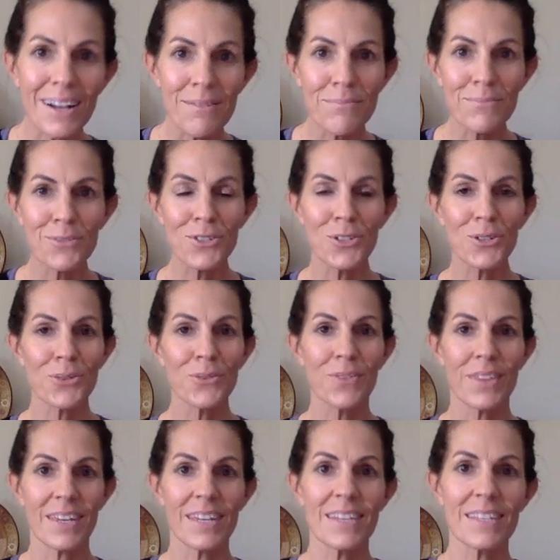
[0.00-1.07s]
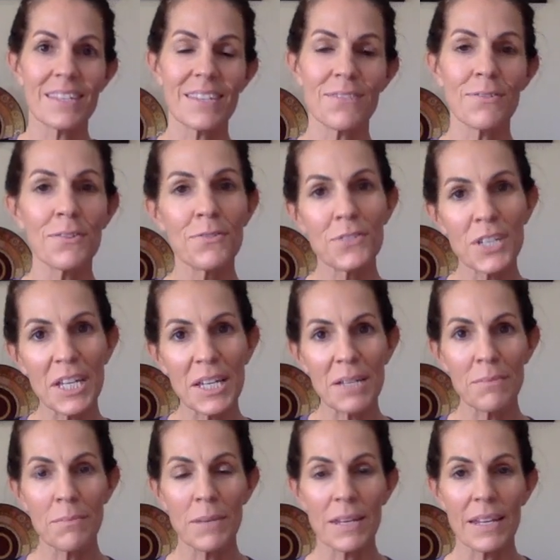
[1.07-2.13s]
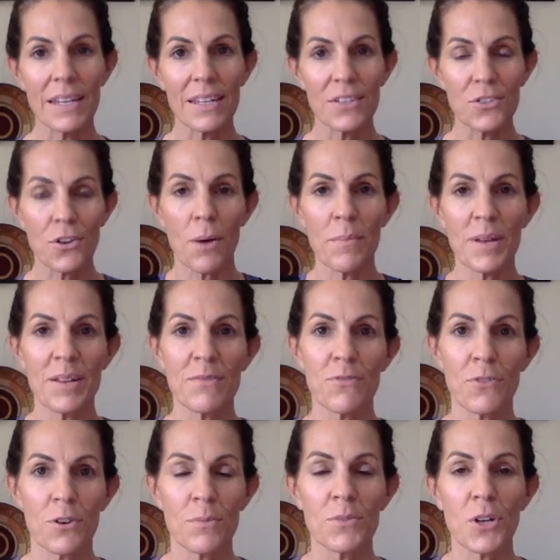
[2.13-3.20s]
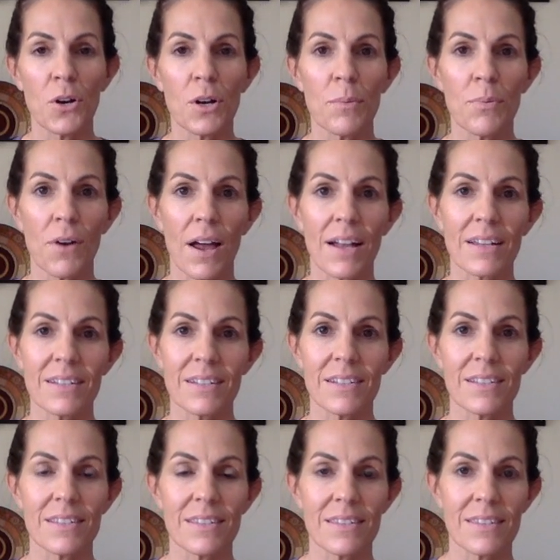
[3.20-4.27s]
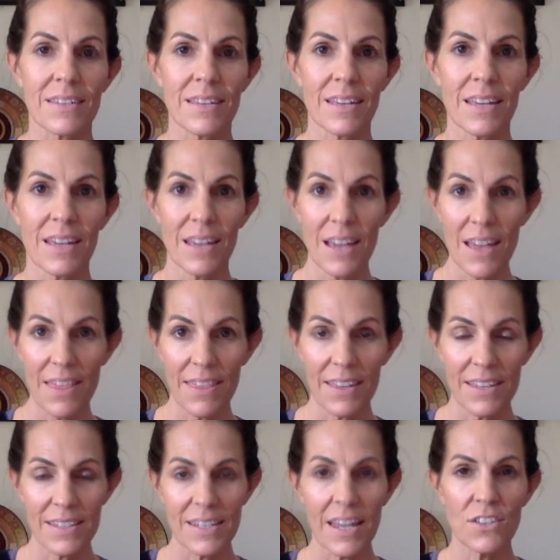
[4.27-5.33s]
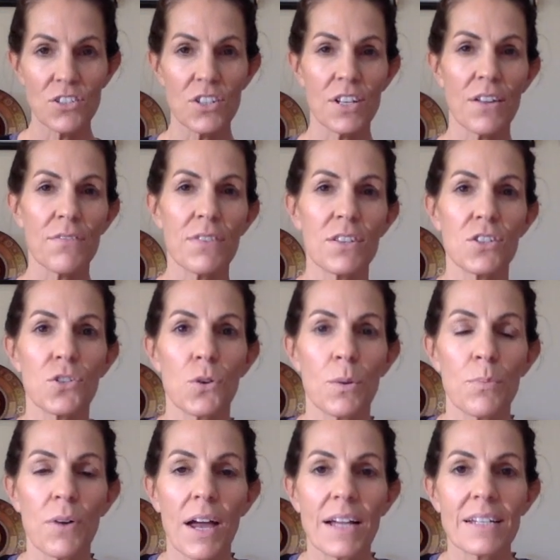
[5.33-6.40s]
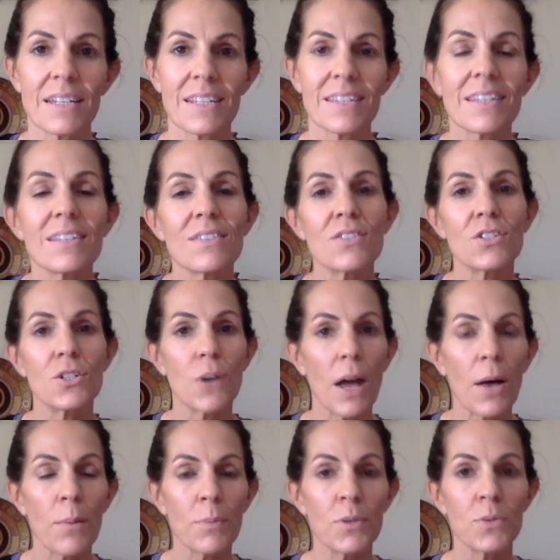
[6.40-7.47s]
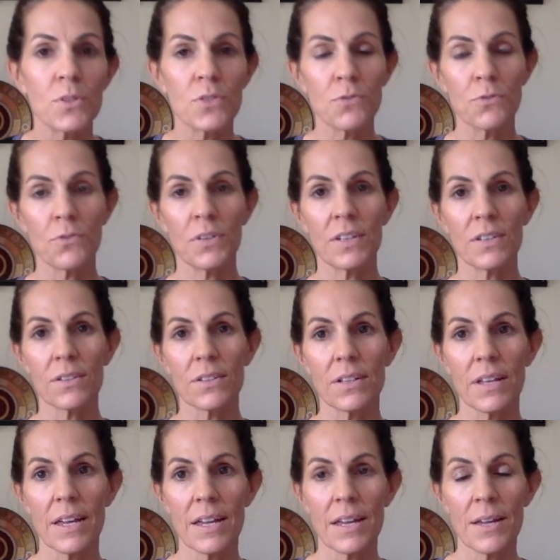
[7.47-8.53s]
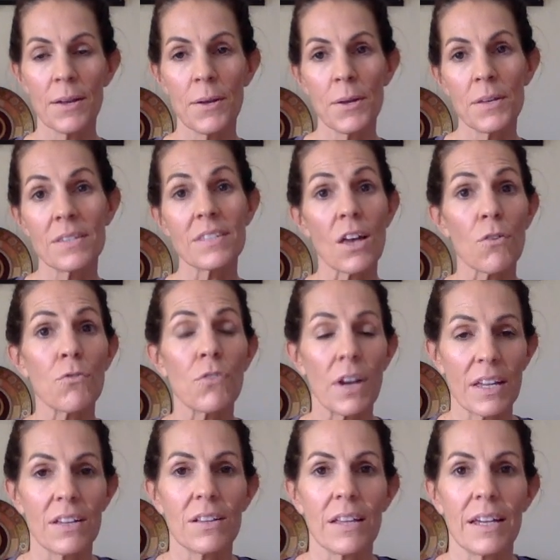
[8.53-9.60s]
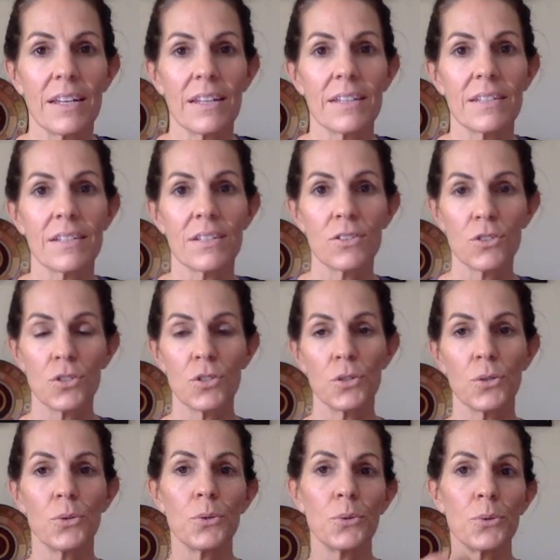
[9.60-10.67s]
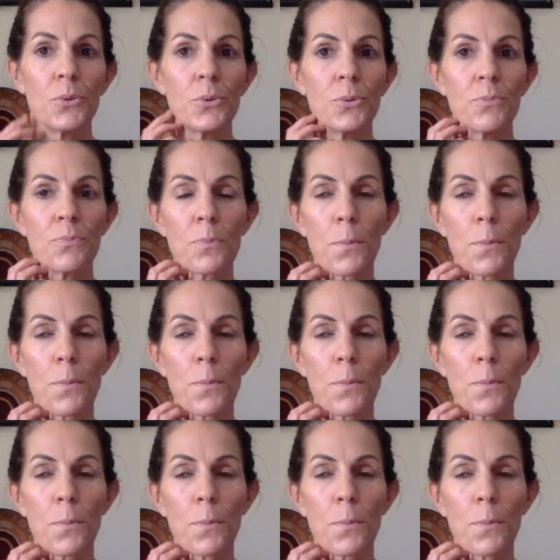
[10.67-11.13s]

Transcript: welcome to this 15-minute trauma-informed yoga practice. The intention of this short practice is to help you to feel self-regulated, to